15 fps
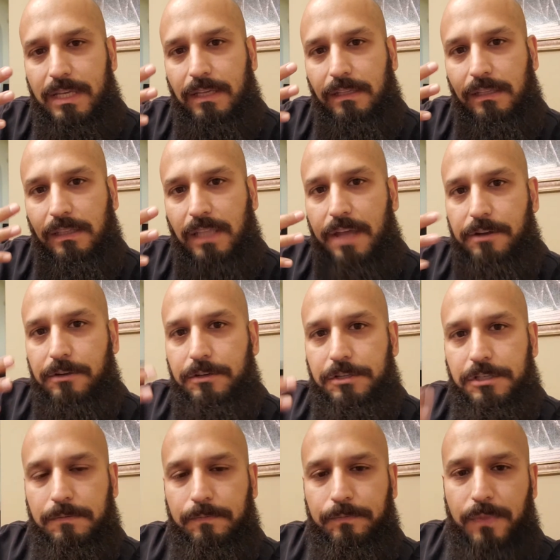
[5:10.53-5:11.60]

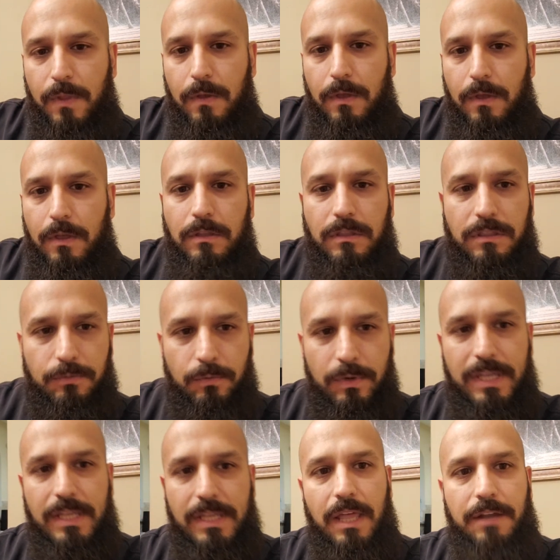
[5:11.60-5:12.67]
letters.
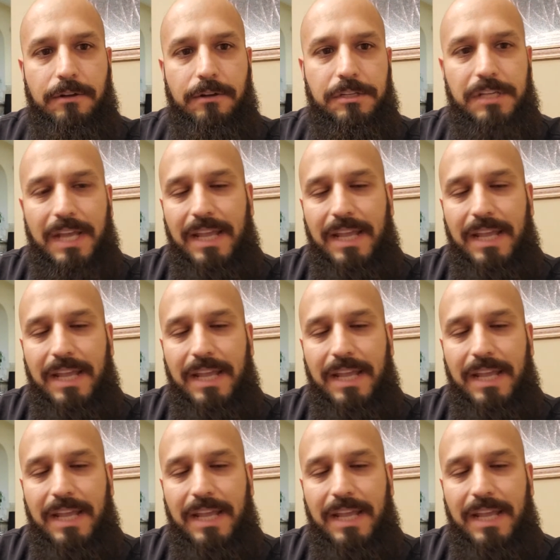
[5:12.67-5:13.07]
3 letters. And